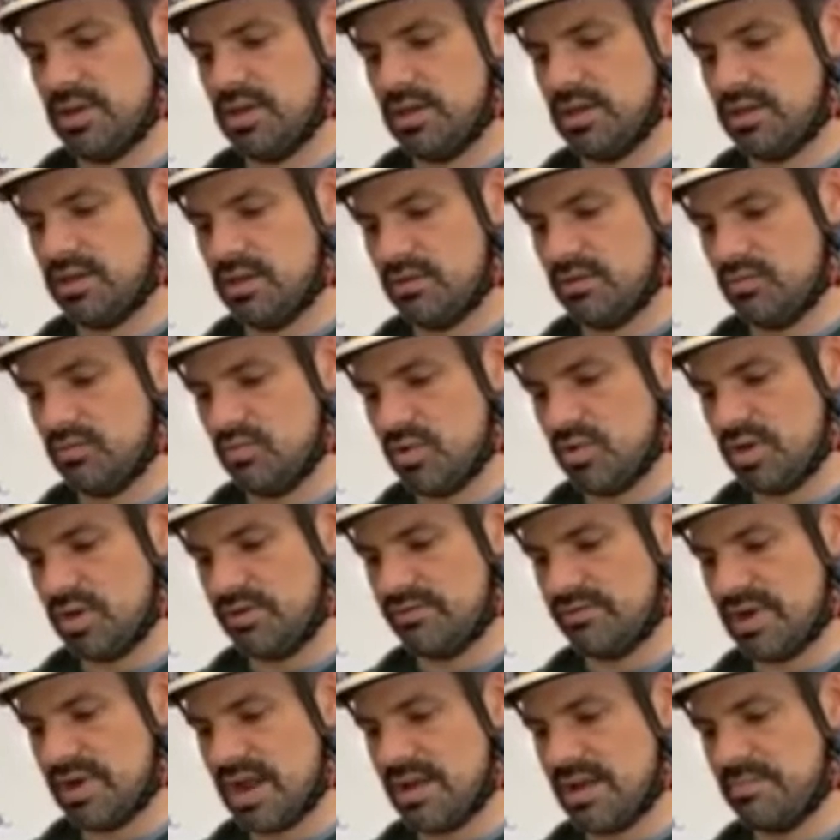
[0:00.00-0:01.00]
and one
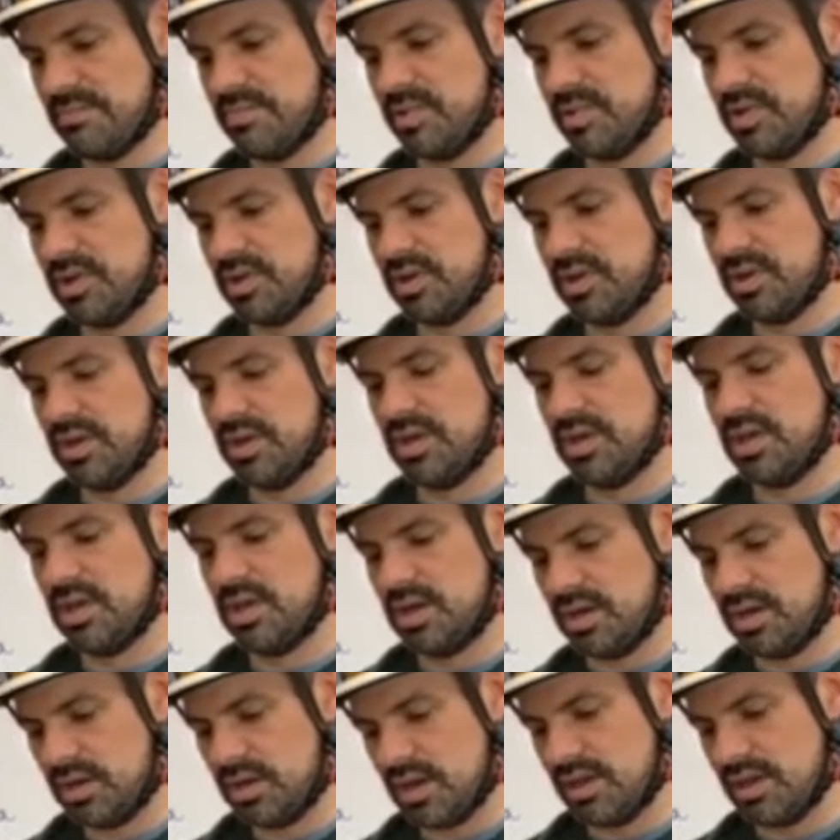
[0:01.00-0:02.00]
wrap, and
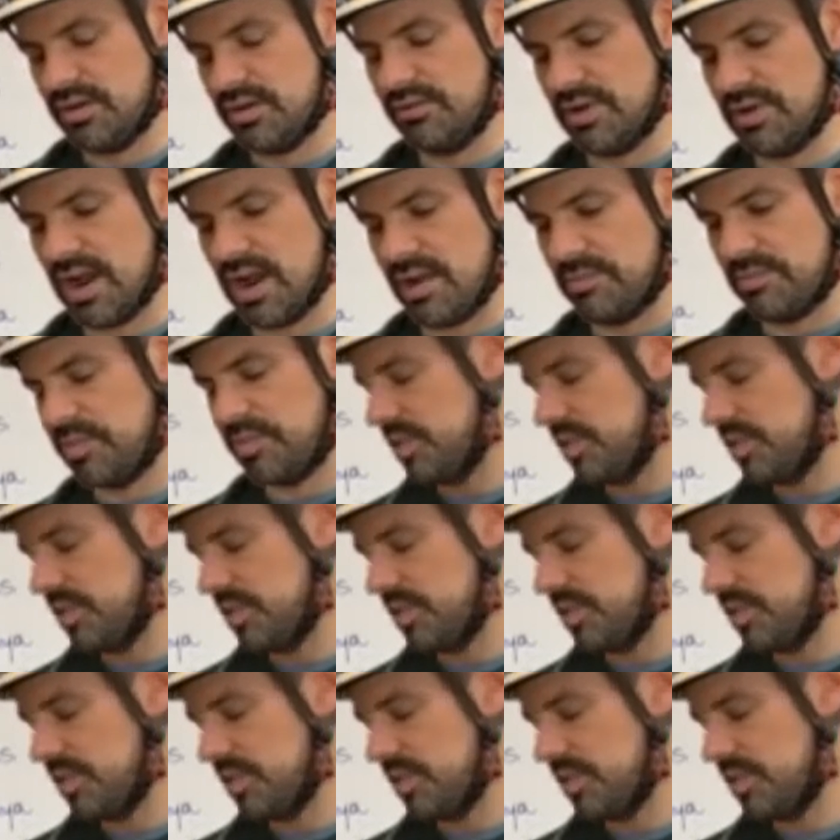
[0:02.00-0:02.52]
another wrap.